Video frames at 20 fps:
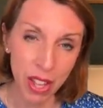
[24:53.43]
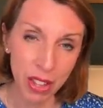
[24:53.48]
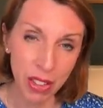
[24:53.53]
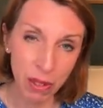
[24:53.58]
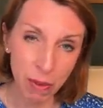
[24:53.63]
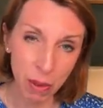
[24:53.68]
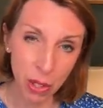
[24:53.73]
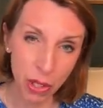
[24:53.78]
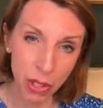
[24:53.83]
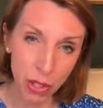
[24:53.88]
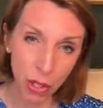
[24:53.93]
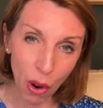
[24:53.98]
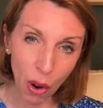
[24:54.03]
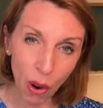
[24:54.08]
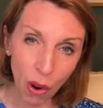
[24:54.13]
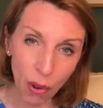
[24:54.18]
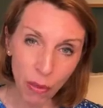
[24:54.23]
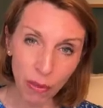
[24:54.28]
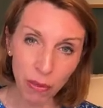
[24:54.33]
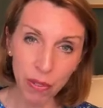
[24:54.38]
then the most
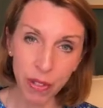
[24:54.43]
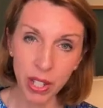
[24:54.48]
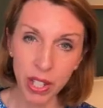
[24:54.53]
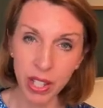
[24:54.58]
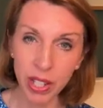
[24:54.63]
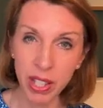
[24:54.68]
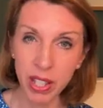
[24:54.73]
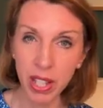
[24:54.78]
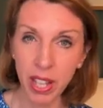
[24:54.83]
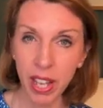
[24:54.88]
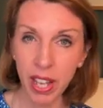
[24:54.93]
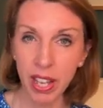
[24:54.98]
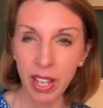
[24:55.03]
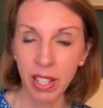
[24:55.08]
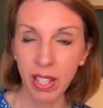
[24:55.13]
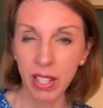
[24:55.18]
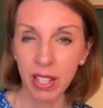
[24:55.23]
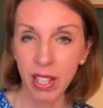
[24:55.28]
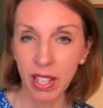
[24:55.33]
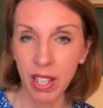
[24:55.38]
obvious
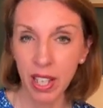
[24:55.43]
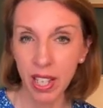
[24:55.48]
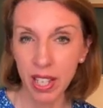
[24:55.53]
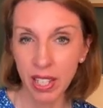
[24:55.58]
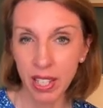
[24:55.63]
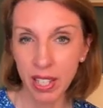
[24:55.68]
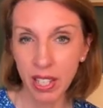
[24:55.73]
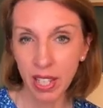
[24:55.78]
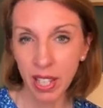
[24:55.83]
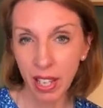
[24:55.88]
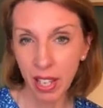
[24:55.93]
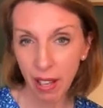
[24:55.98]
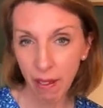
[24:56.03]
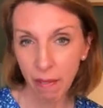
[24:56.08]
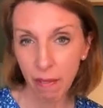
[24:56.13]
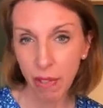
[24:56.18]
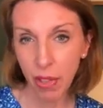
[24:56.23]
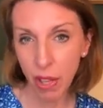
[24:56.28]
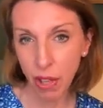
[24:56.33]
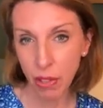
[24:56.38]
thing is to
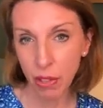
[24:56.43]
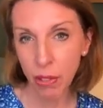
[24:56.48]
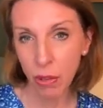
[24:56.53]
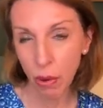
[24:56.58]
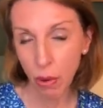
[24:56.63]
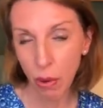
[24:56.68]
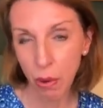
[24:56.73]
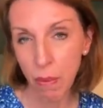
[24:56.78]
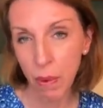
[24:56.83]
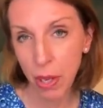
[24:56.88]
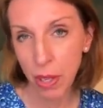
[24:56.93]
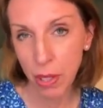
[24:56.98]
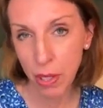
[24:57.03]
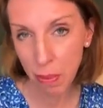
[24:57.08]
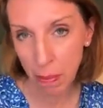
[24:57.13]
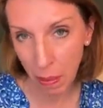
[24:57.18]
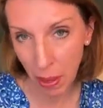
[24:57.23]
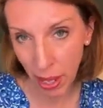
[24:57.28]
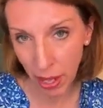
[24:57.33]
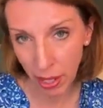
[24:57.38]
give those
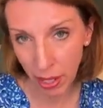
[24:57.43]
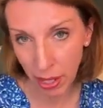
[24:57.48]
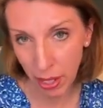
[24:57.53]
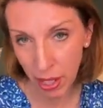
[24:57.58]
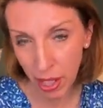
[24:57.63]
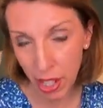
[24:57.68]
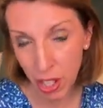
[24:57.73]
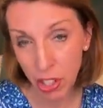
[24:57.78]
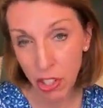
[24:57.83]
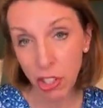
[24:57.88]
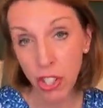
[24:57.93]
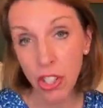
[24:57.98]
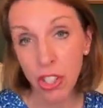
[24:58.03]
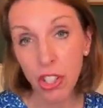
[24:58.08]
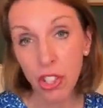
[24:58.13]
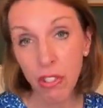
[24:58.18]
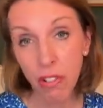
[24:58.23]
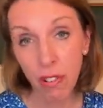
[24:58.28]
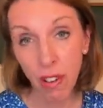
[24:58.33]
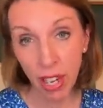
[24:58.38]
hormones back, to
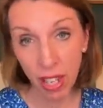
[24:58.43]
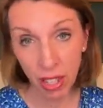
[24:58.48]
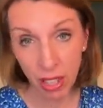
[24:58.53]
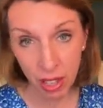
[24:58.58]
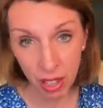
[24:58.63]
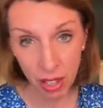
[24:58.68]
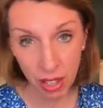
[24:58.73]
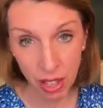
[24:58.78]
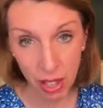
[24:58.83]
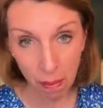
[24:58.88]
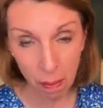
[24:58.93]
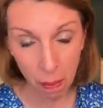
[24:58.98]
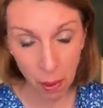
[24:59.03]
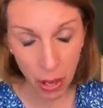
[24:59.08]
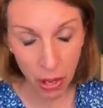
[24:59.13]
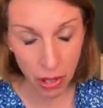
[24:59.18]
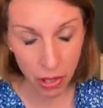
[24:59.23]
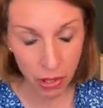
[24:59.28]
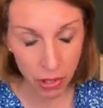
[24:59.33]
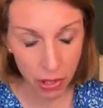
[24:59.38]
strengthen the
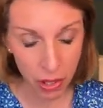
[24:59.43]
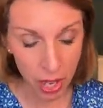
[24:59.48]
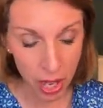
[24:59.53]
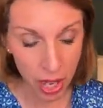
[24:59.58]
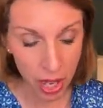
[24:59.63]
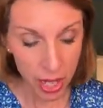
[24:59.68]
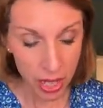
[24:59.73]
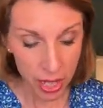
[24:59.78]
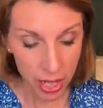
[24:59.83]
bone,